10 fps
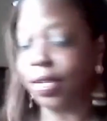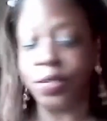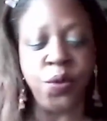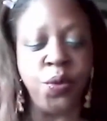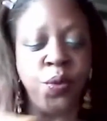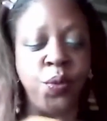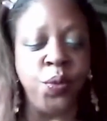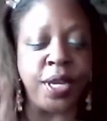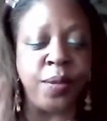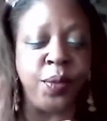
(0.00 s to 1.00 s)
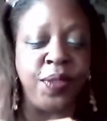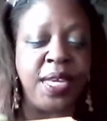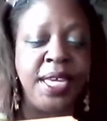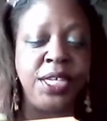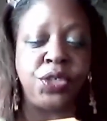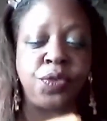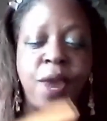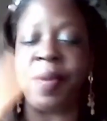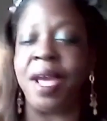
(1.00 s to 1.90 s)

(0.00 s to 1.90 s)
to, with each drop,